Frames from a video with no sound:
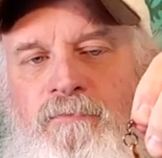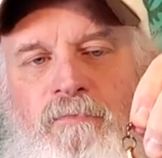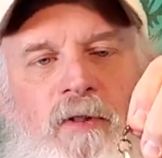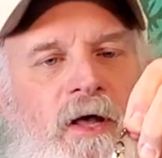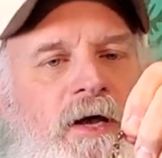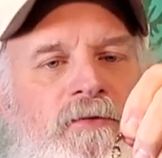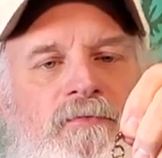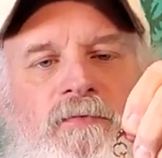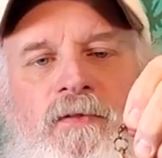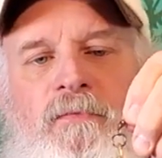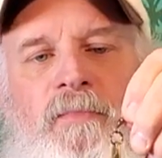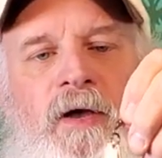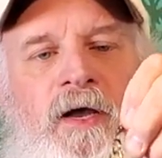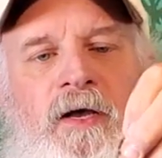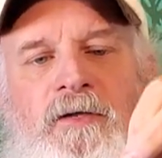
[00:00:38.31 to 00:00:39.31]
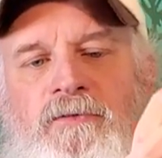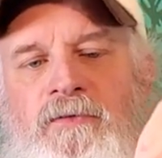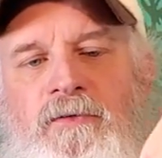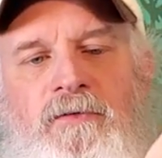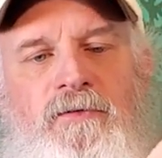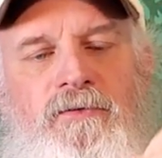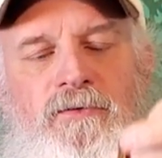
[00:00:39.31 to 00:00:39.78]
Blast from the
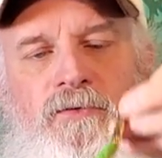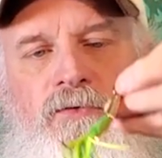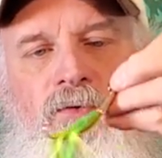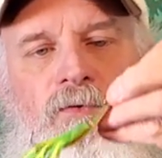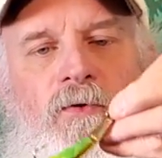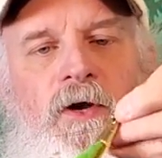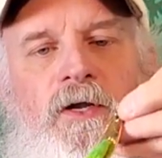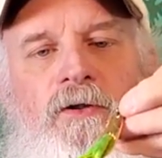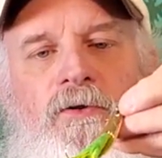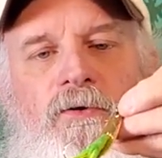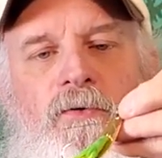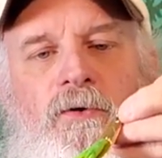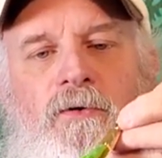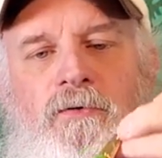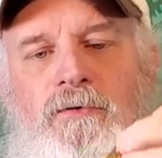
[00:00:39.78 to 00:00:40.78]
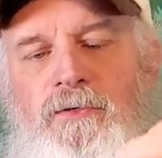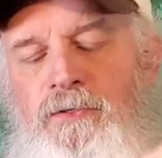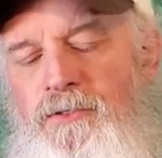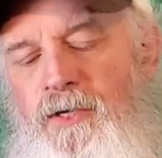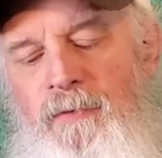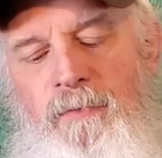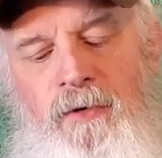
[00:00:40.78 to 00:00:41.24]
past. It's a great lure. It's a
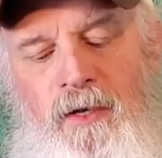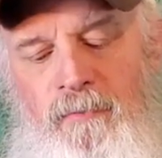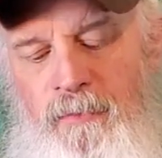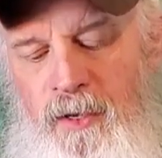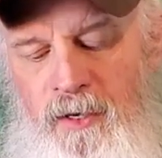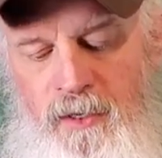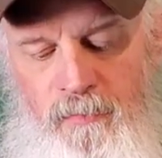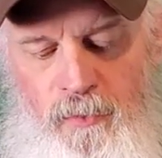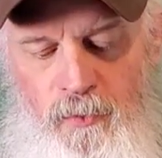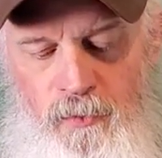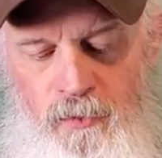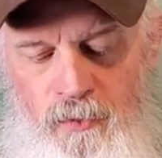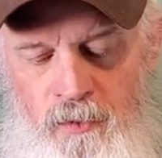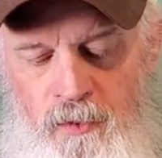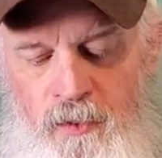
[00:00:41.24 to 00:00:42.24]
shame they're not made anymore.